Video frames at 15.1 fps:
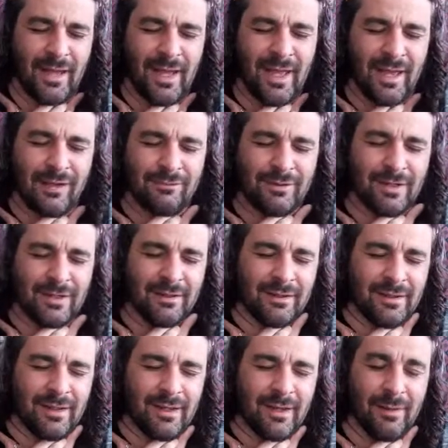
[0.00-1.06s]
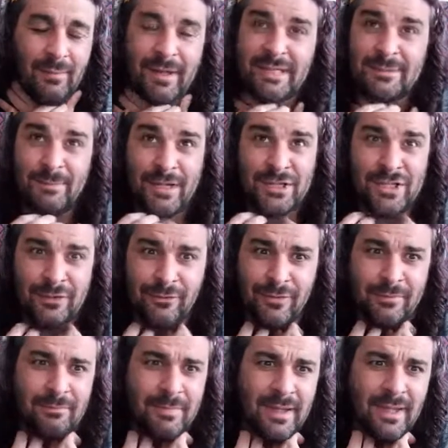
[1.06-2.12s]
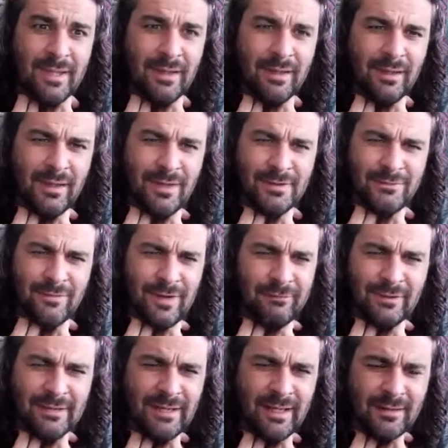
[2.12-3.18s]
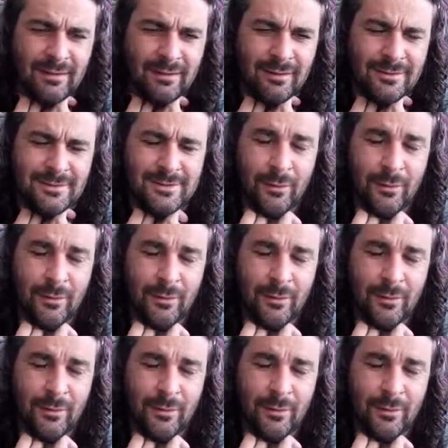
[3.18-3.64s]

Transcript: area, um, and especially for me, it's very delicate.